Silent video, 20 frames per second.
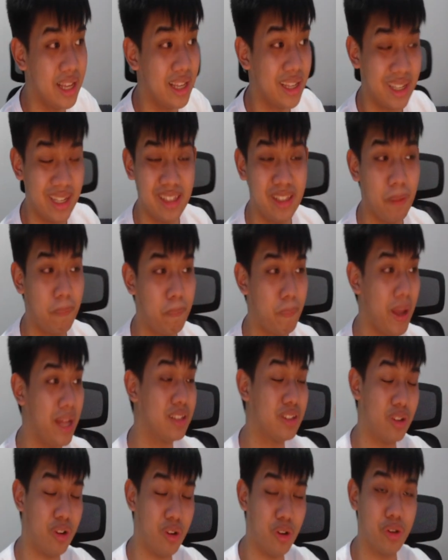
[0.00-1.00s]
It
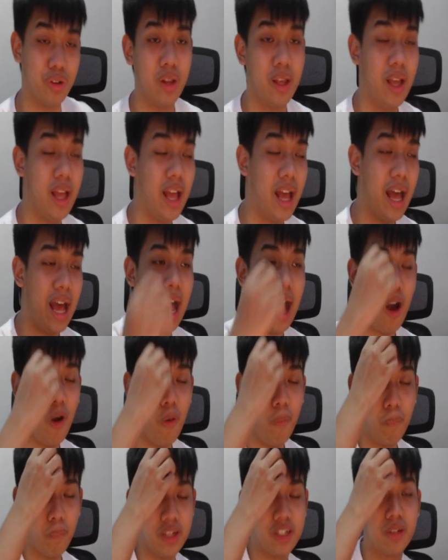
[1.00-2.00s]
depends on how
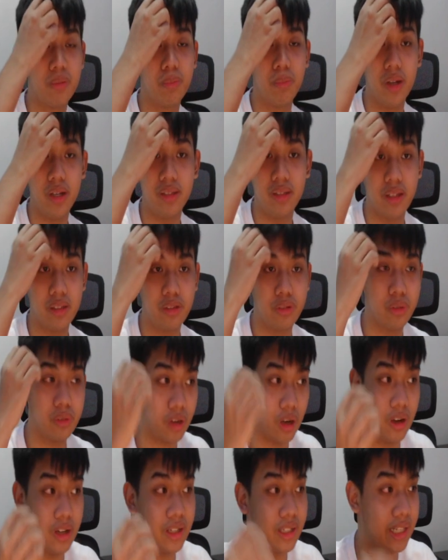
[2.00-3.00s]
much money that you
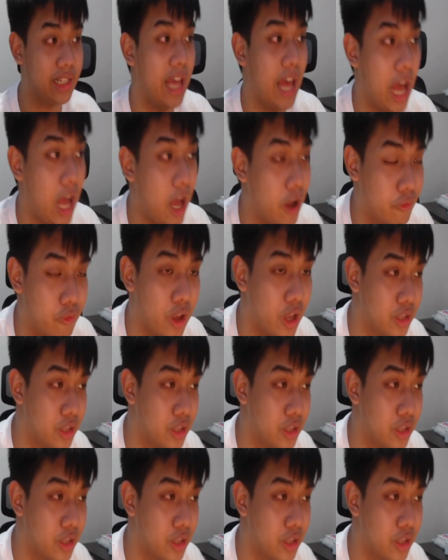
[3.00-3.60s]
currently have.